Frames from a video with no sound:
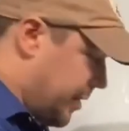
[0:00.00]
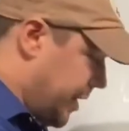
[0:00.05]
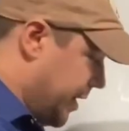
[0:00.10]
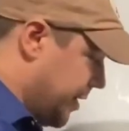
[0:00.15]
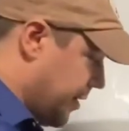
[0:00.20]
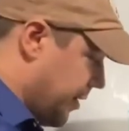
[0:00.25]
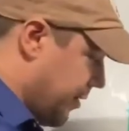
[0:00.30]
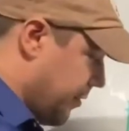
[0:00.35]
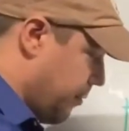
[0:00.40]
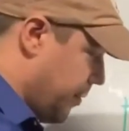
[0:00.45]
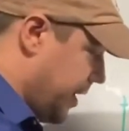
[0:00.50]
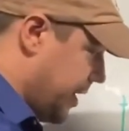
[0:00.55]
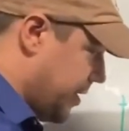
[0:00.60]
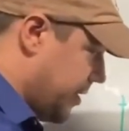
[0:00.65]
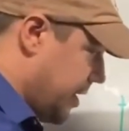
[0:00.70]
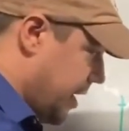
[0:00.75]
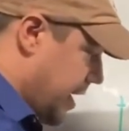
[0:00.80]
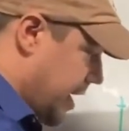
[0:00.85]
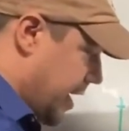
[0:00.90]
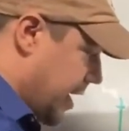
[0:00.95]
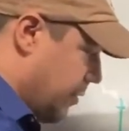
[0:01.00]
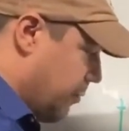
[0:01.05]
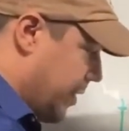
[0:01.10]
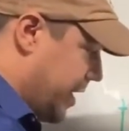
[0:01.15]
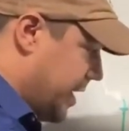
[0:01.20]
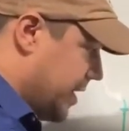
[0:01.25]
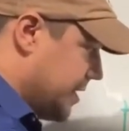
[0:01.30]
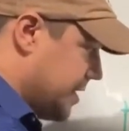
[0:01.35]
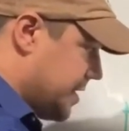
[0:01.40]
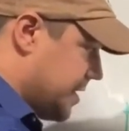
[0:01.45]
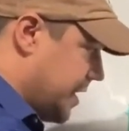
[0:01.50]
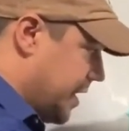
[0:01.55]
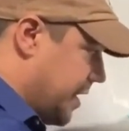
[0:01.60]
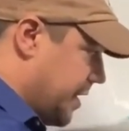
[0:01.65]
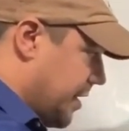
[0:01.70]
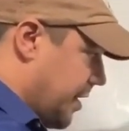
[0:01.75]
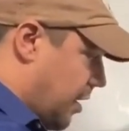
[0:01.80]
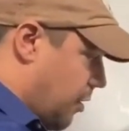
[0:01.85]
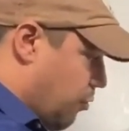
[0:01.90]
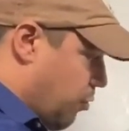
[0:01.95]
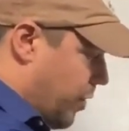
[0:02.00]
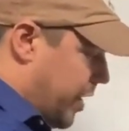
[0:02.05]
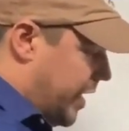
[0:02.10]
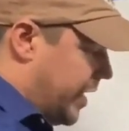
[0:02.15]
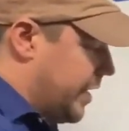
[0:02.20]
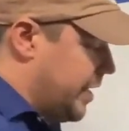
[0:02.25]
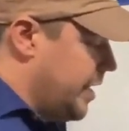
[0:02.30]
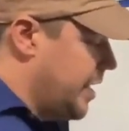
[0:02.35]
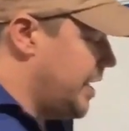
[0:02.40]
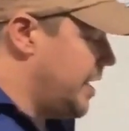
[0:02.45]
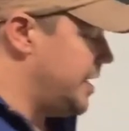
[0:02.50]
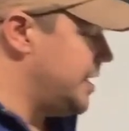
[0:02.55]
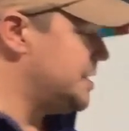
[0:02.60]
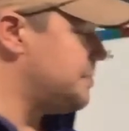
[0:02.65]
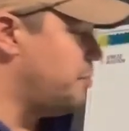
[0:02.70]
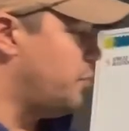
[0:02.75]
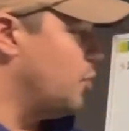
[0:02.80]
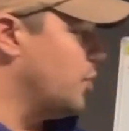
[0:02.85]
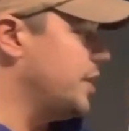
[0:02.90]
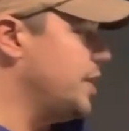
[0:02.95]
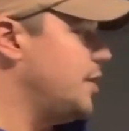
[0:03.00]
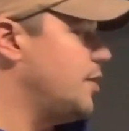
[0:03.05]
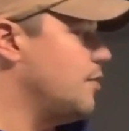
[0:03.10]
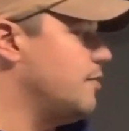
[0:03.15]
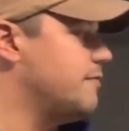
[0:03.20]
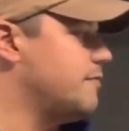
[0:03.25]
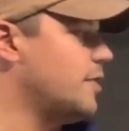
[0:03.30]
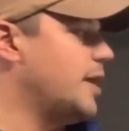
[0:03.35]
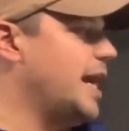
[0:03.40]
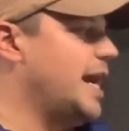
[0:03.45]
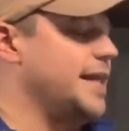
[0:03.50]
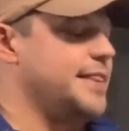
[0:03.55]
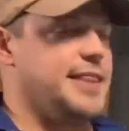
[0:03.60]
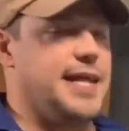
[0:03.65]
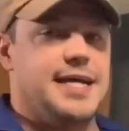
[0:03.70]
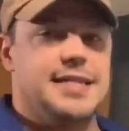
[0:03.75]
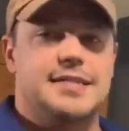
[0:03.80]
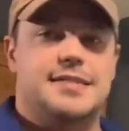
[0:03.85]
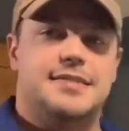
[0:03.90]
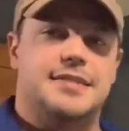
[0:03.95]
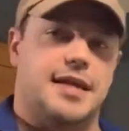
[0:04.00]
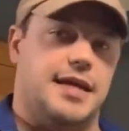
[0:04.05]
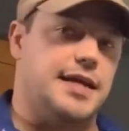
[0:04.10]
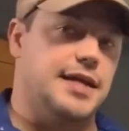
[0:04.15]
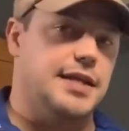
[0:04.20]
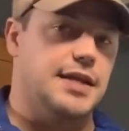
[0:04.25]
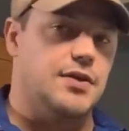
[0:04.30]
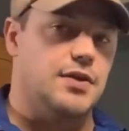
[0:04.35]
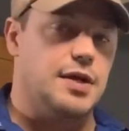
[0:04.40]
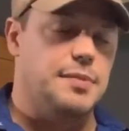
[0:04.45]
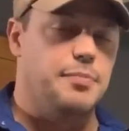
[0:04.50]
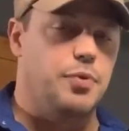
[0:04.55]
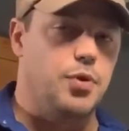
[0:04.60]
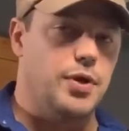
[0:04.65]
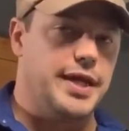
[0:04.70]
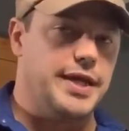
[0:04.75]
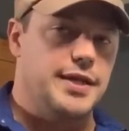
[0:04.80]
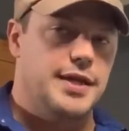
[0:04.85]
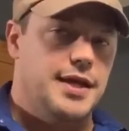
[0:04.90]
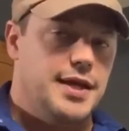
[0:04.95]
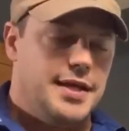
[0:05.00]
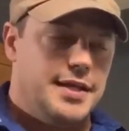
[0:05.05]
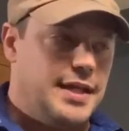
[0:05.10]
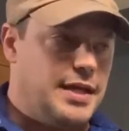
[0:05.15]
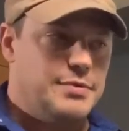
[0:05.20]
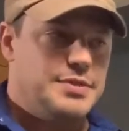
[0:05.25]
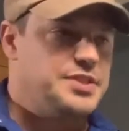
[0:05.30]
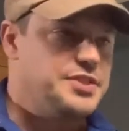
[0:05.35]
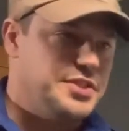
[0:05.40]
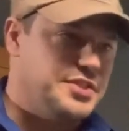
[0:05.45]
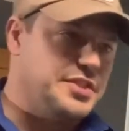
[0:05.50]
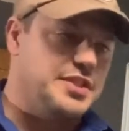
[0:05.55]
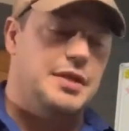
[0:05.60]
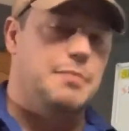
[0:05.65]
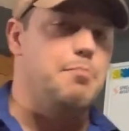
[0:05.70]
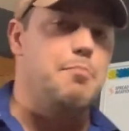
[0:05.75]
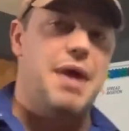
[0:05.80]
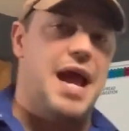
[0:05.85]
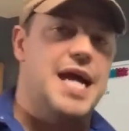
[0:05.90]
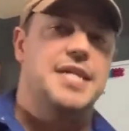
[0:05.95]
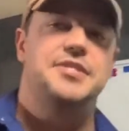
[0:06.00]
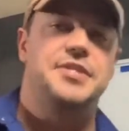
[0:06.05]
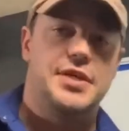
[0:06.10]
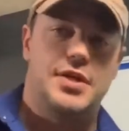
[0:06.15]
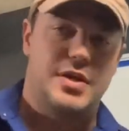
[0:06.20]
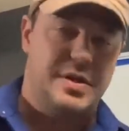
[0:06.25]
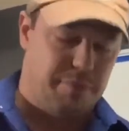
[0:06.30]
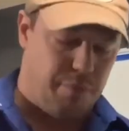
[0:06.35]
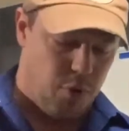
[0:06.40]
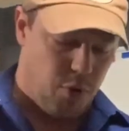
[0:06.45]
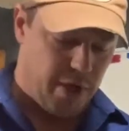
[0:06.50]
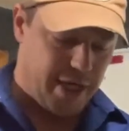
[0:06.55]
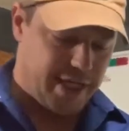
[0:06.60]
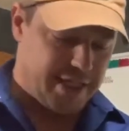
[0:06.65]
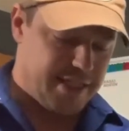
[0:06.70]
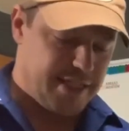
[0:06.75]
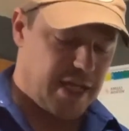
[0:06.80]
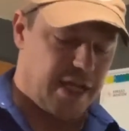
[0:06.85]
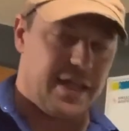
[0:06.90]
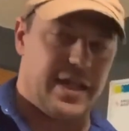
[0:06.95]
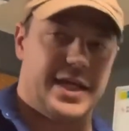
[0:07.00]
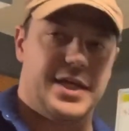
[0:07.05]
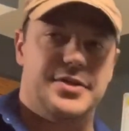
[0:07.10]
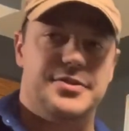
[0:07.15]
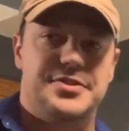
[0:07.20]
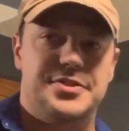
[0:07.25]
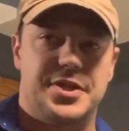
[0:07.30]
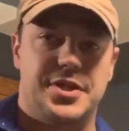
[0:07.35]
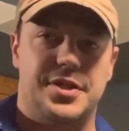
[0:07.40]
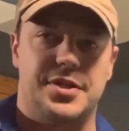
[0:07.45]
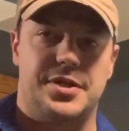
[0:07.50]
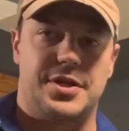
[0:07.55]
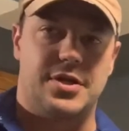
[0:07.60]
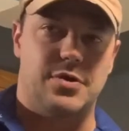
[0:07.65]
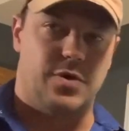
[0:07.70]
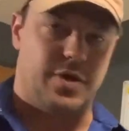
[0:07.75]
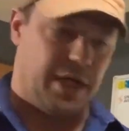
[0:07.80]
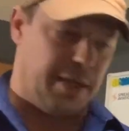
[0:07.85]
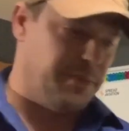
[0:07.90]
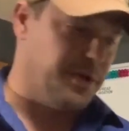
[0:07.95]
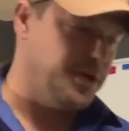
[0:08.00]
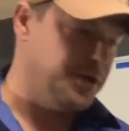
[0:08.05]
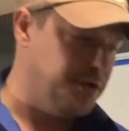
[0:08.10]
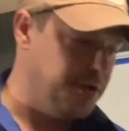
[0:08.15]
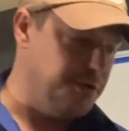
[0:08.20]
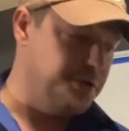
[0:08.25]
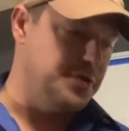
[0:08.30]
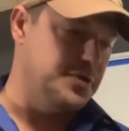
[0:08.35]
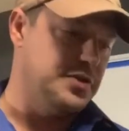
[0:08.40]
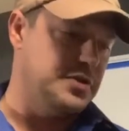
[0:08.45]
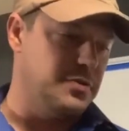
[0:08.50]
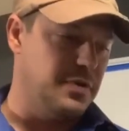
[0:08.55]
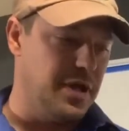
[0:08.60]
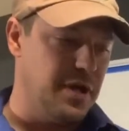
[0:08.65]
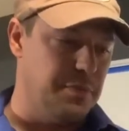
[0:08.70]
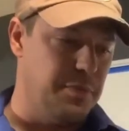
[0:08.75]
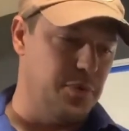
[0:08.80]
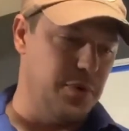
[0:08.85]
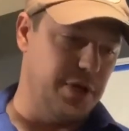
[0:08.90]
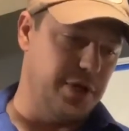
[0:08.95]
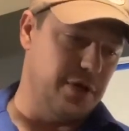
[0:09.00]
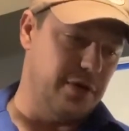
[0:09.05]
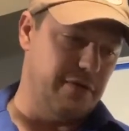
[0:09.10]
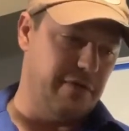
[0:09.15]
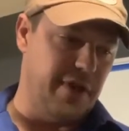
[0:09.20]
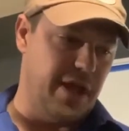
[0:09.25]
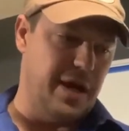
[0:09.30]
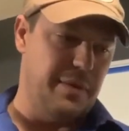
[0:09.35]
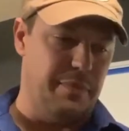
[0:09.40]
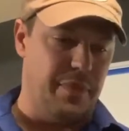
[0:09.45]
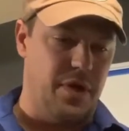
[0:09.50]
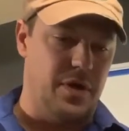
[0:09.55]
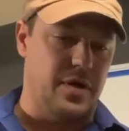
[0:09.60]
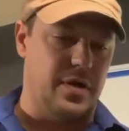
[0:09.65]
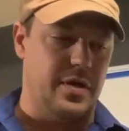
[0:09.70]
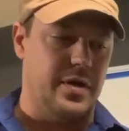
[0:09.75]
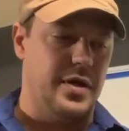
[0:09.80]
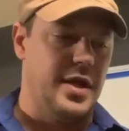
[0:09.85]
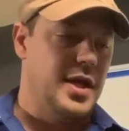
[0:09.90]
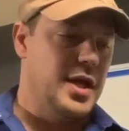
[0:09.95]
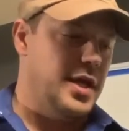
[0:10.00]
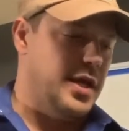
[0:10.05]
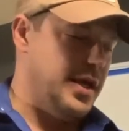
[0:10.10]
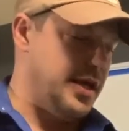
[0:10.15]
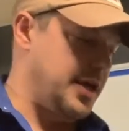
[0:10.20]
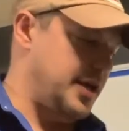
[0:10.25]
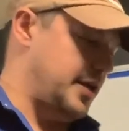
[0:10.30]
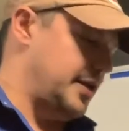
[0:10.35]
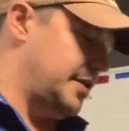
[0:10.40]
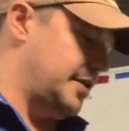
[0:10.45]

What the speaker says: into the wind, and we can see that our wing is pointed over at that secondary point. Now, it's just an imaginary point. It's not like you're sitting there going, I'm going to do turns around a point over that barn, and